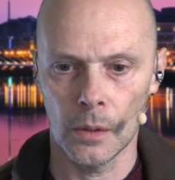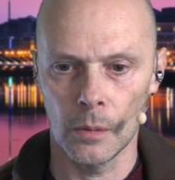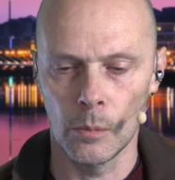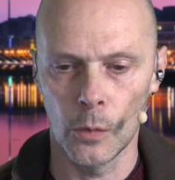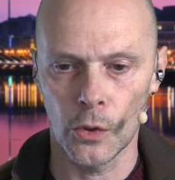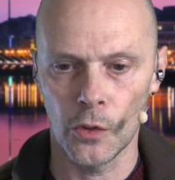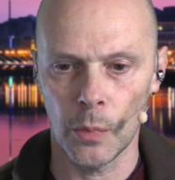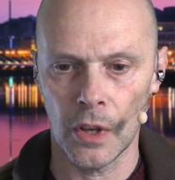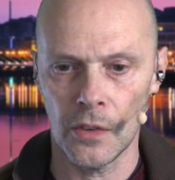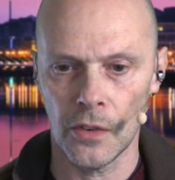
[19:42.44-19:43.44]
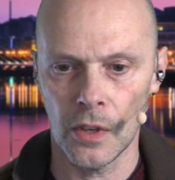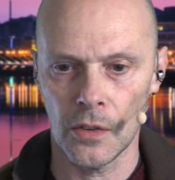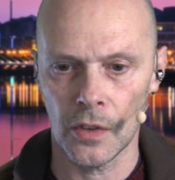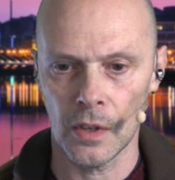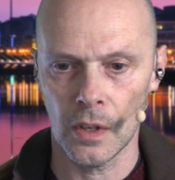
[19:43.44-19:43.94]
more space, is
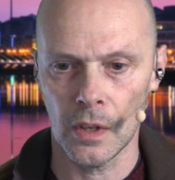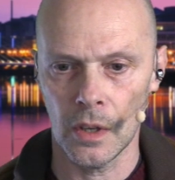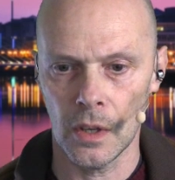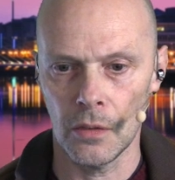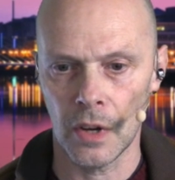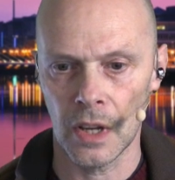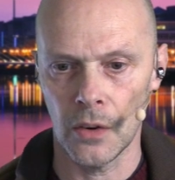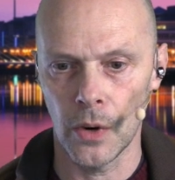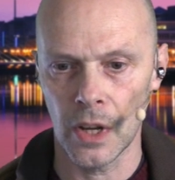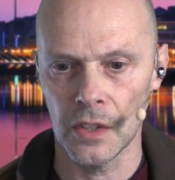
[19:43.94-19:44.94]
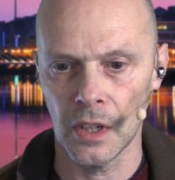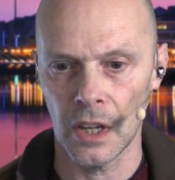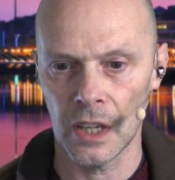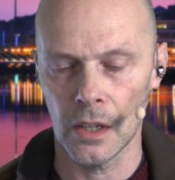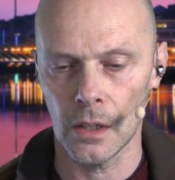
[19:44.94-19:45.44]
if I
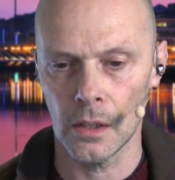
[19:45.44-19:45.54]
right-click